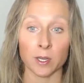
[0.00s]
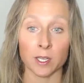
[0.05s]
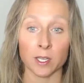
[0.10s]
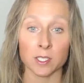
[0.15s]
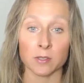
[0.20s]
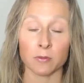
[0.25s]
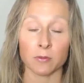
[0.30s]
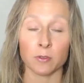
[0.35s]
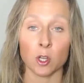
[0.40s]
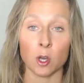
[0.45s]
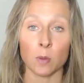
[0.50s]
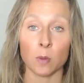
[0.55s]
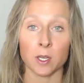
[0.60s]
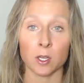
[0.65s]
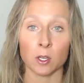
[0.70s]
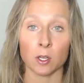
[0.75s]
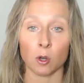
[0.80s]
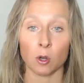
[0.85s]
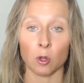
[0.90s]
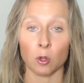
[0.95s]
And it's a
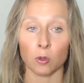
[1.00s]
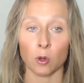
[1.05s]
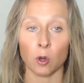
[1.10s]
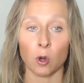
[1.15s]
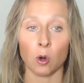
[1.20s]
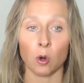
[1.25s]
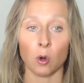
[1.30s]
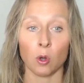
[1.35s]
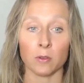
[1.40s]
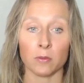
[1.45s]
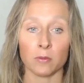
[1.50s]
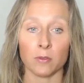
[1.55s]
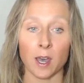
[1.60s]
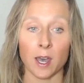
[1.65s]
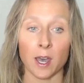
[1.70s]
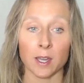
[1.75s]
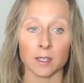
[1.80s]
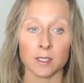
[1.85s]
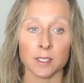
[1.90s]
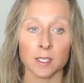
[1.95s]
phenomenon called the Hall
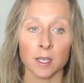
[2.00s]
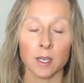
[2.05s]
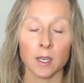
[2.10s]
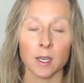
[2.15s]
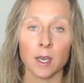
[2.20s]
effect.